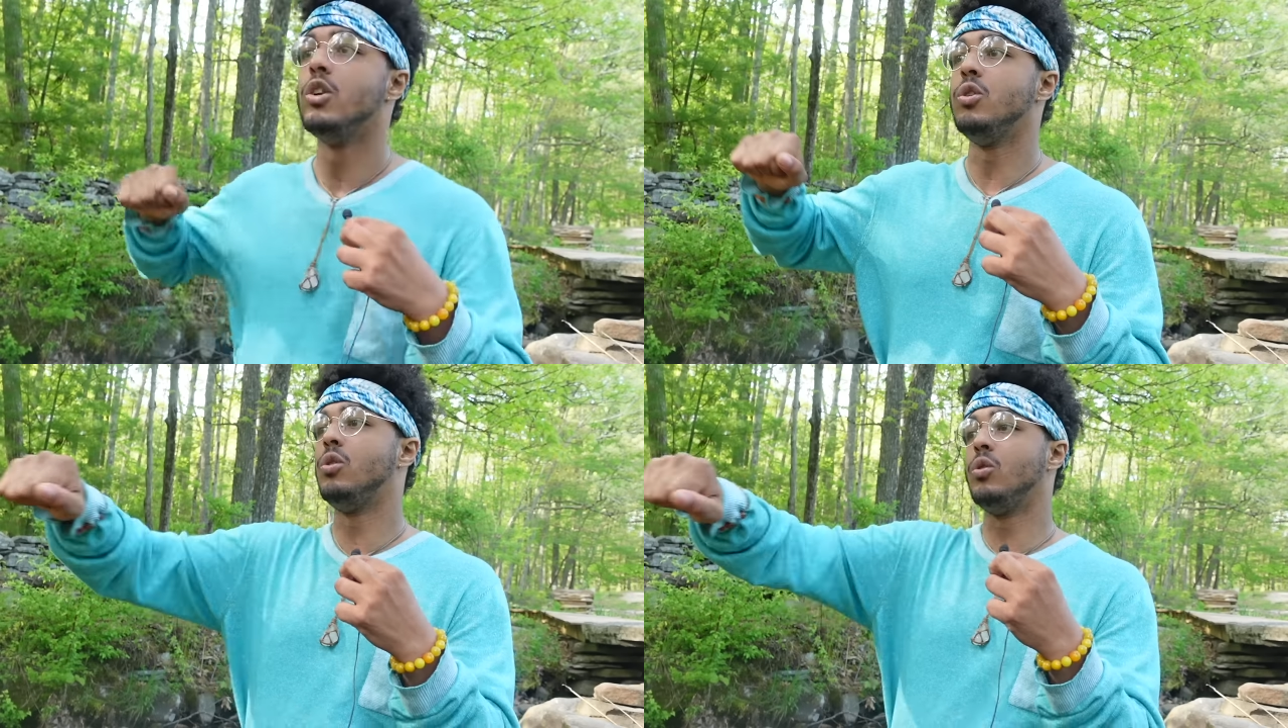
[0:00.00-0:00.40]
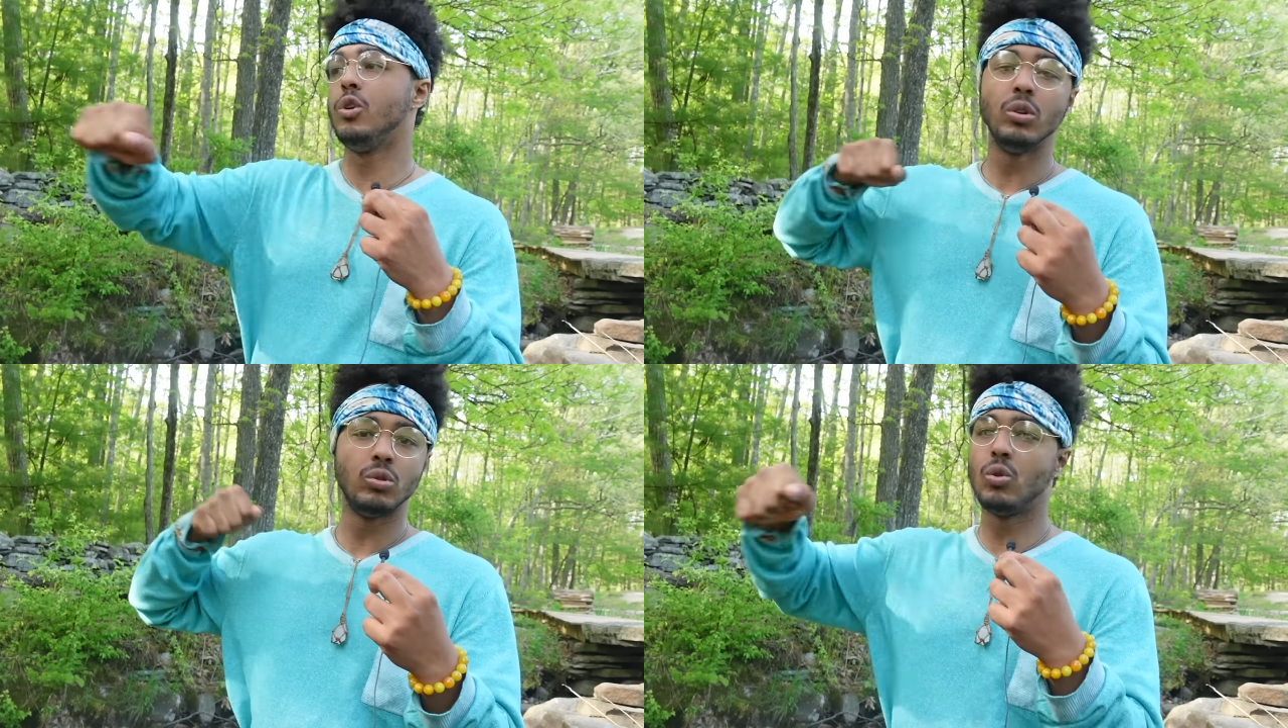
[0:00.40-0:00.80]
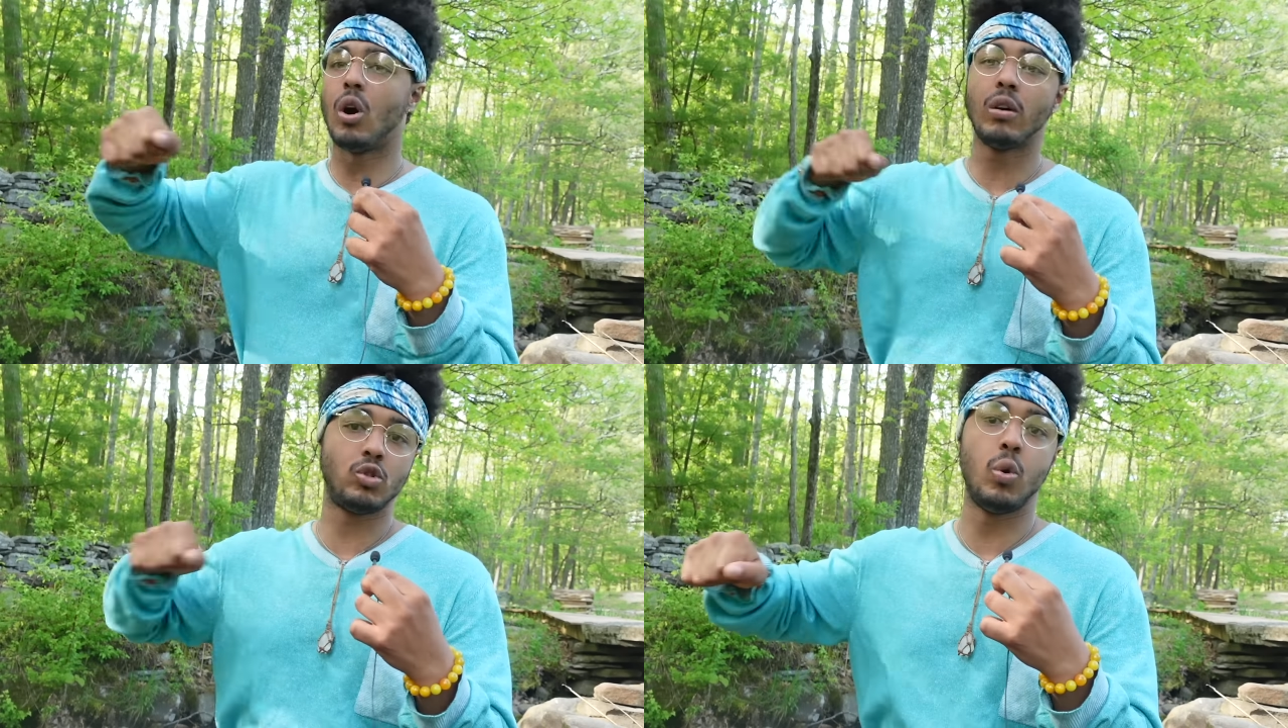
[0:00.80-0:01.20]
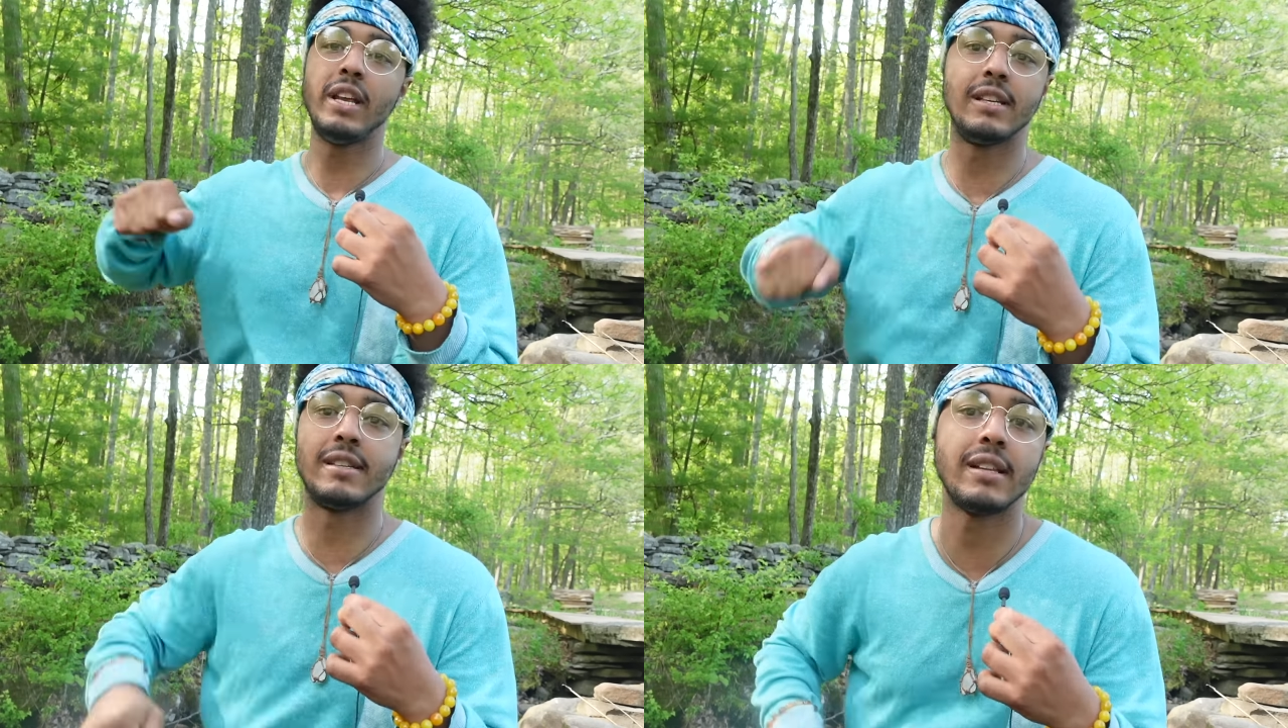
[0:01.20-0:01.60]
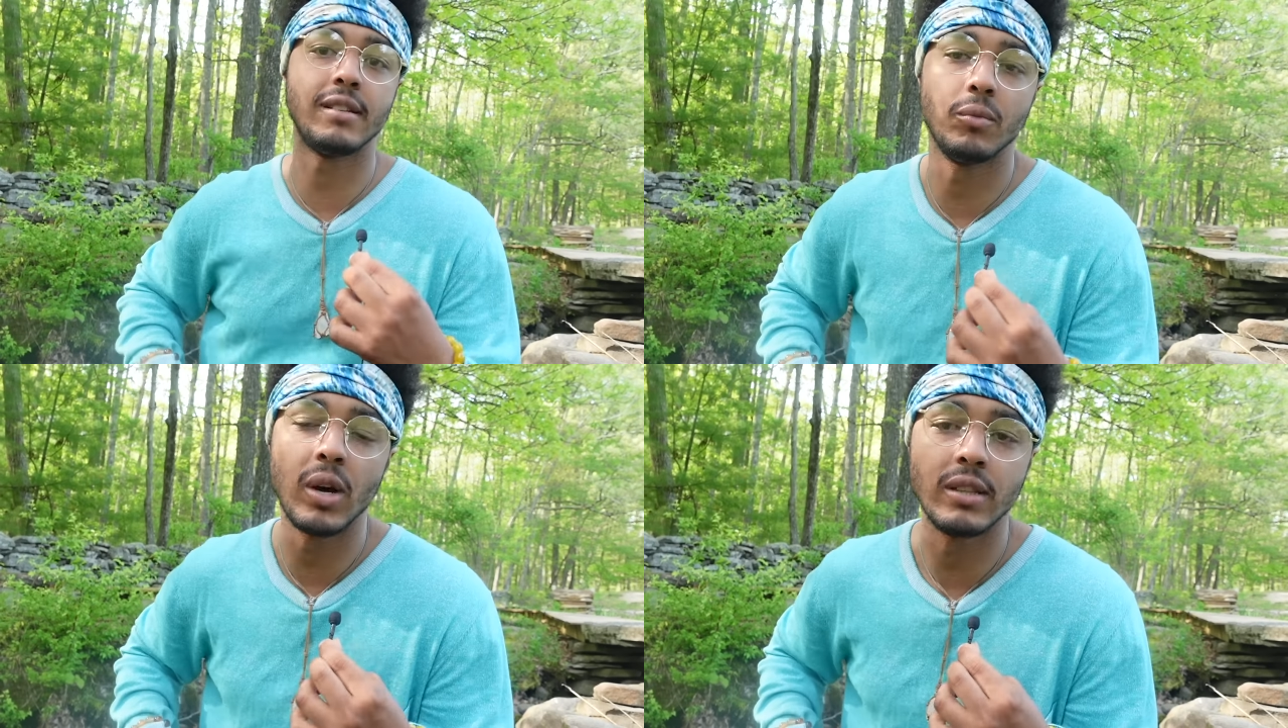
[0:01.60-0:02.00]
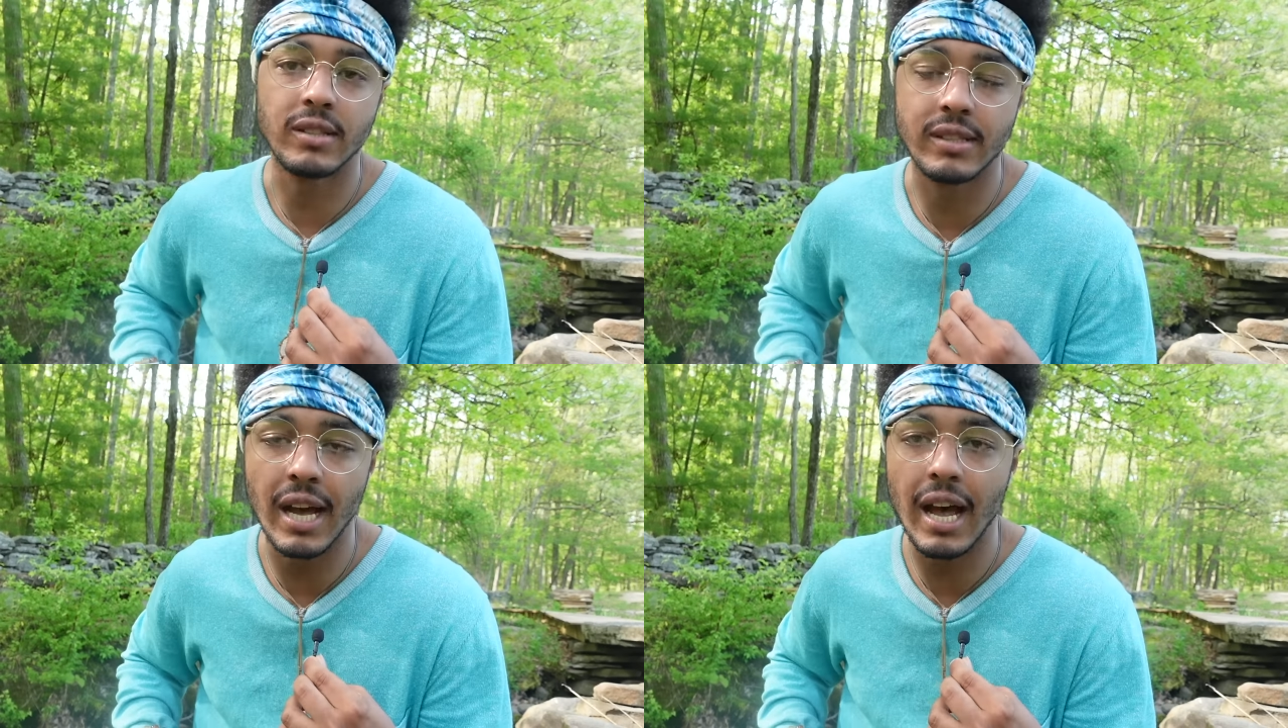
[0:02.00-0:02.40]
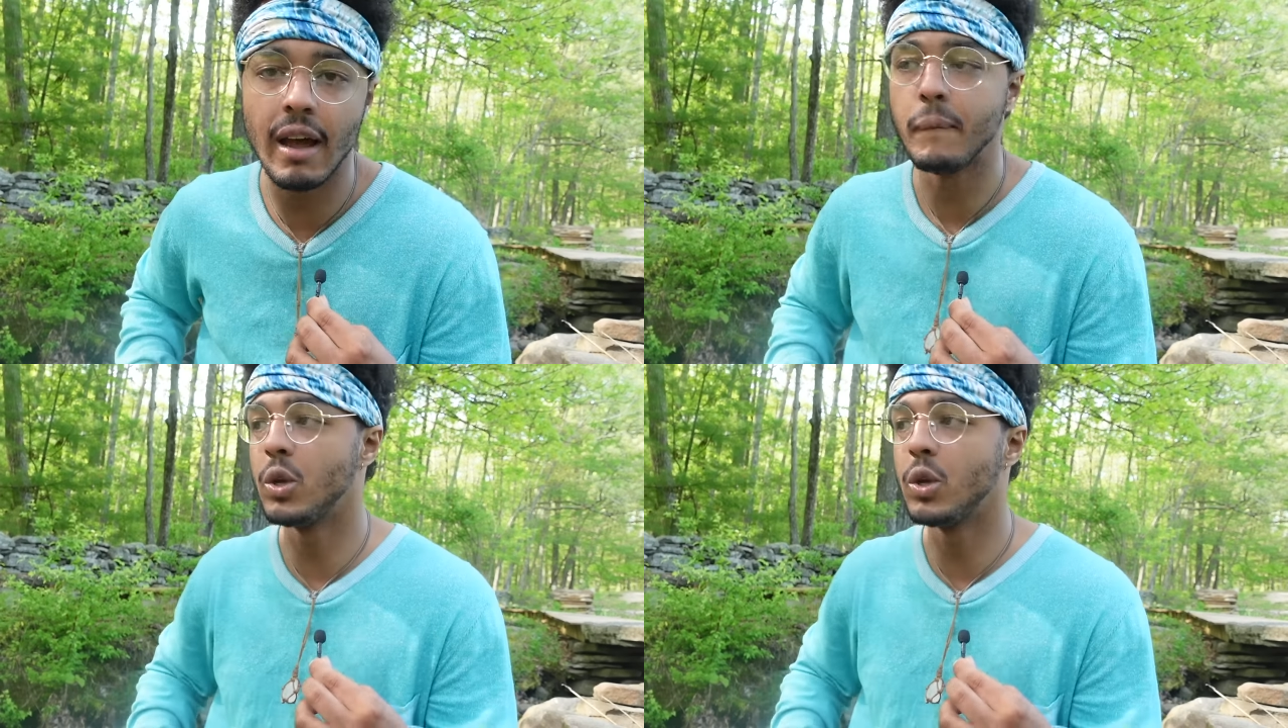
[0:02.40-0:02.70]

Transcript: you don't do 20 sets in one time.